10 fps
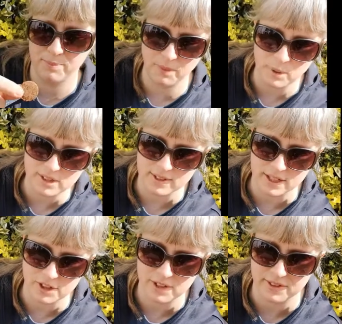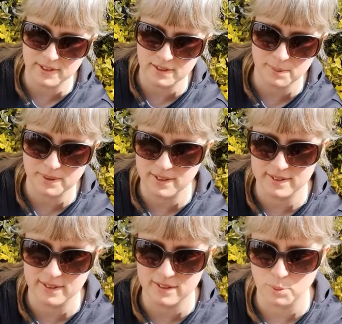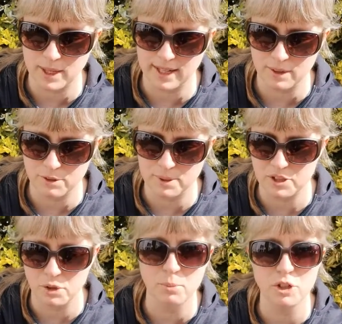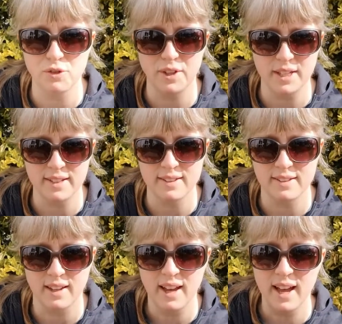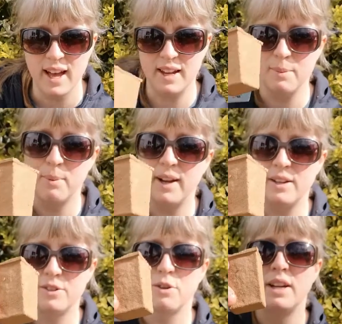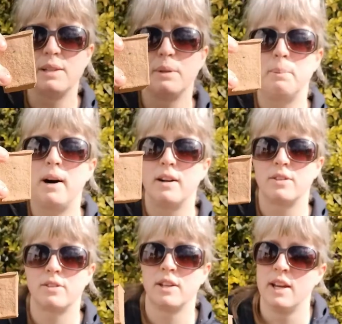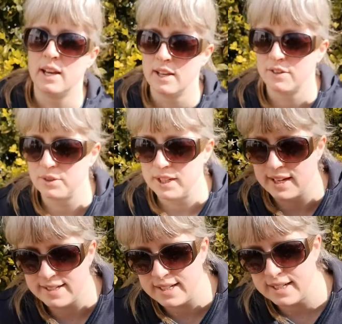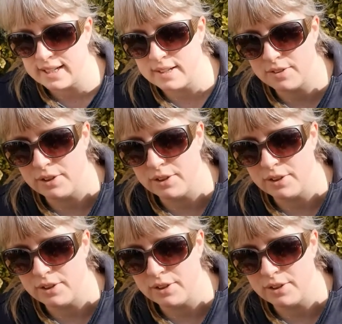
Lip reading: which is actually this will swell out to be too much for this, and a biodegradable pot. So the idea is